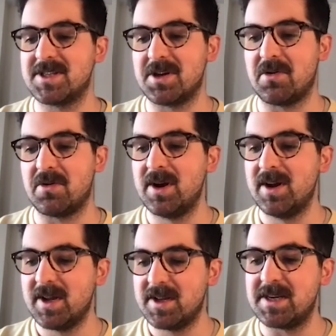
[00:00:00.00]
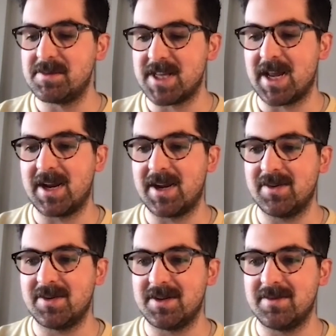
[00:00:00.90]
So it seems like
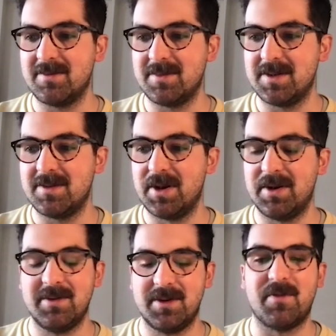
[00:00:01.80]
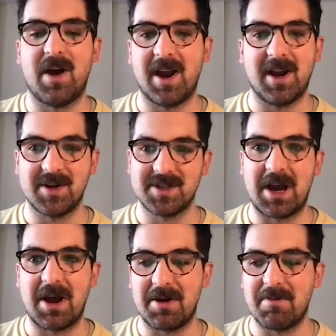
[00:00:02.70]
the Defiant has
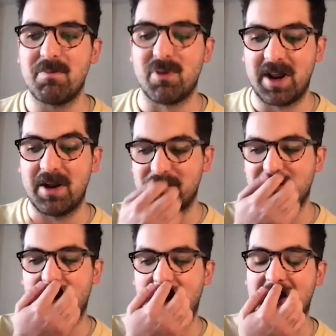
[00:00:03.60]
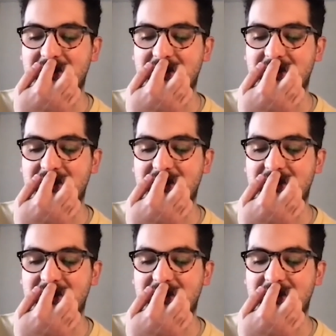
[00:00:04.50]
gotten pretty far ahead